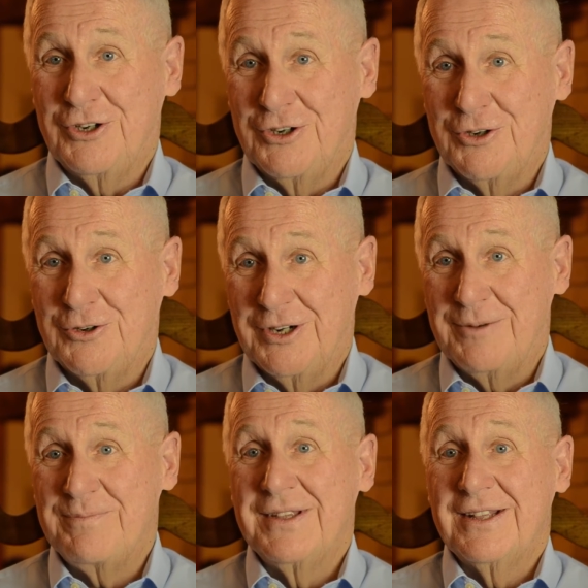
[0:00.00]

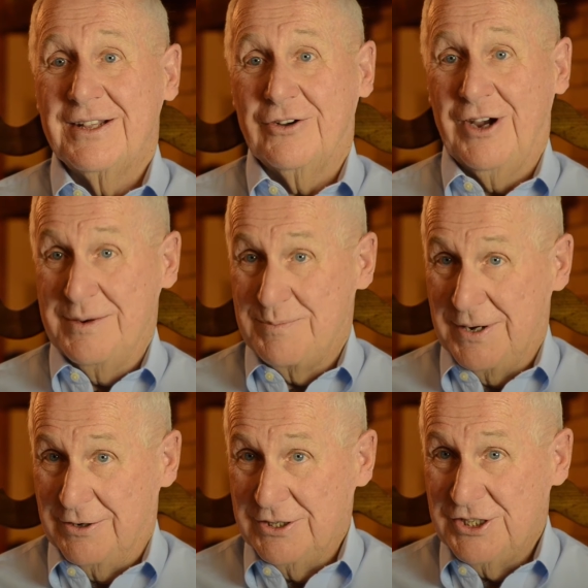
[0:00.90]
her
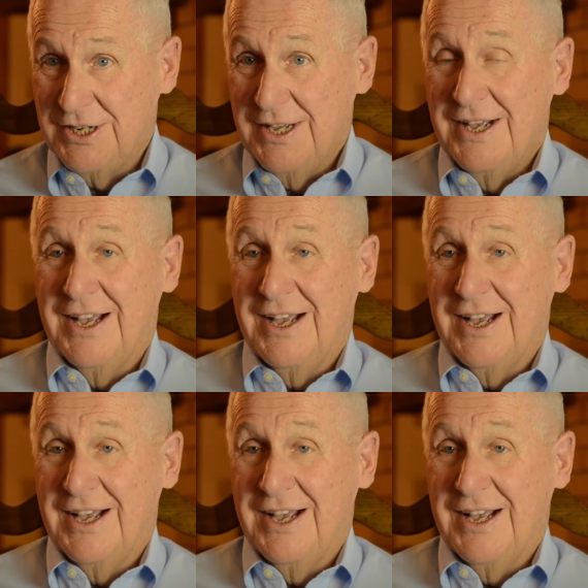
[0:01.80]
grandparents,